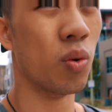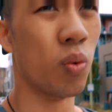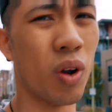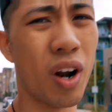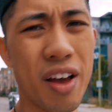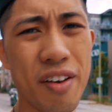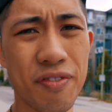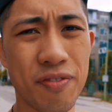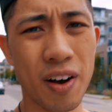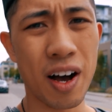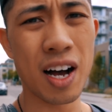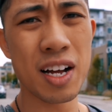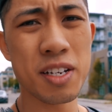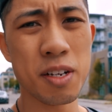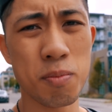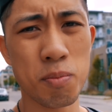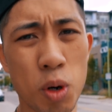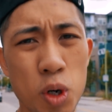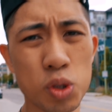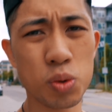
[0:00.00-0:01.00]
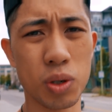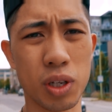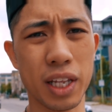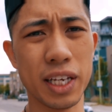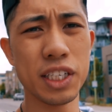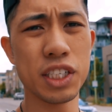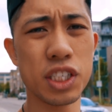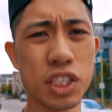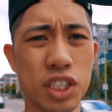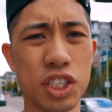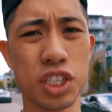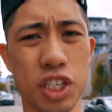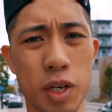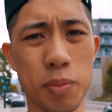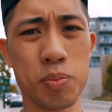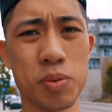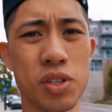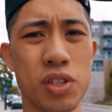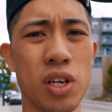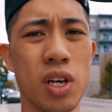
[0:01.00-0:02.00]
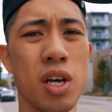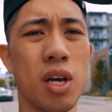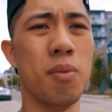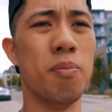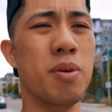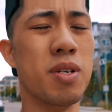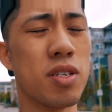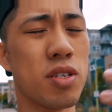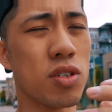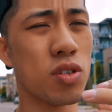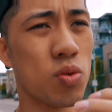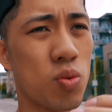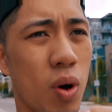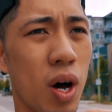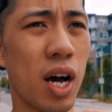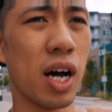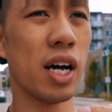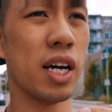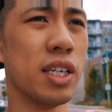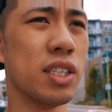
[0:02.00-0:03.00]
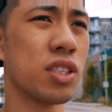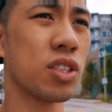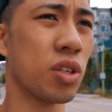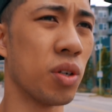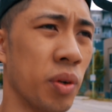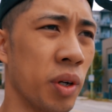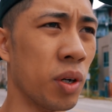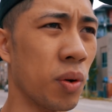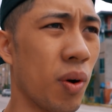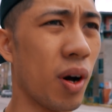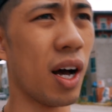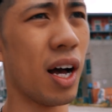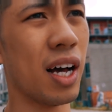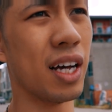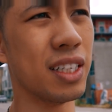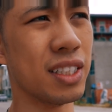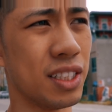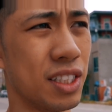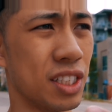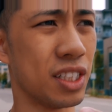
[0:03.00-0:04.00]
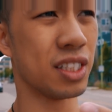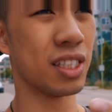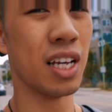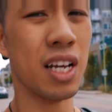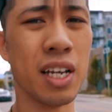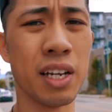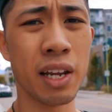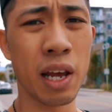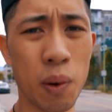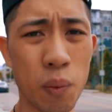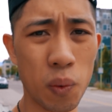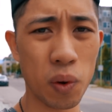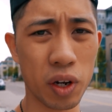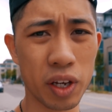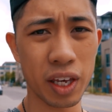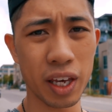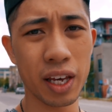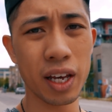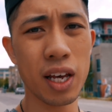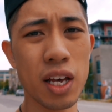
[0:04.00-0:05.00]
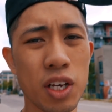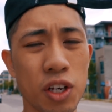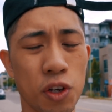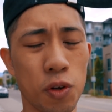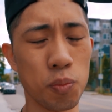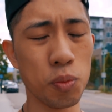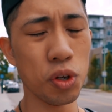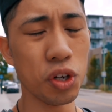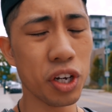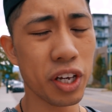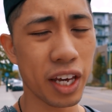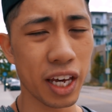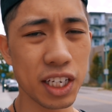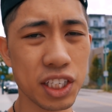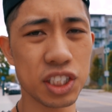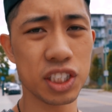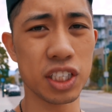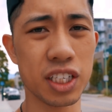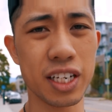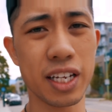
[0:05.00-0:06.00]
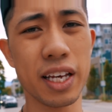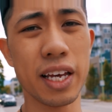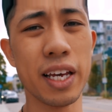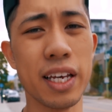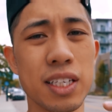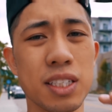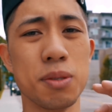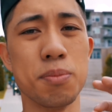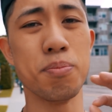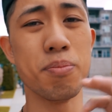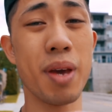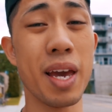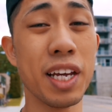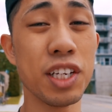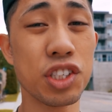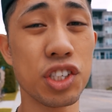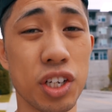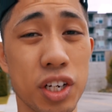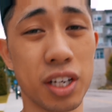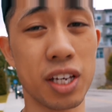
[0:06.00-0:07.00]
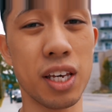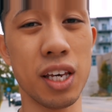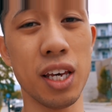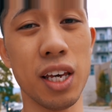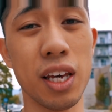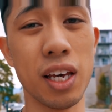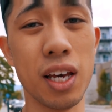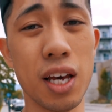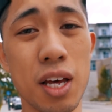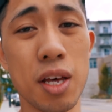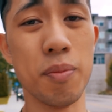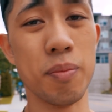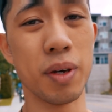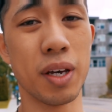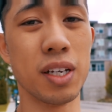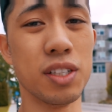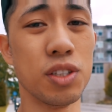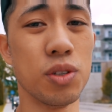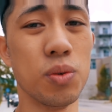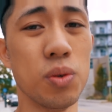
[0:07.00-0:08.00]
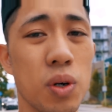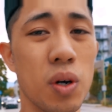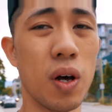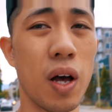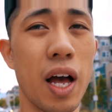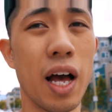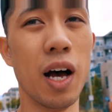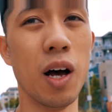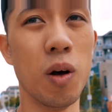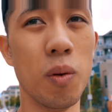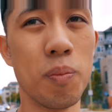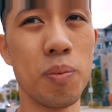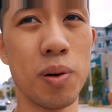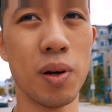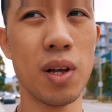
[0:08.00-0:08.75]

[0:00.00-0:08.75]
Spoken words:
What I find in most relationships, business-wise, career-wise, just networking, communication is major key because it will help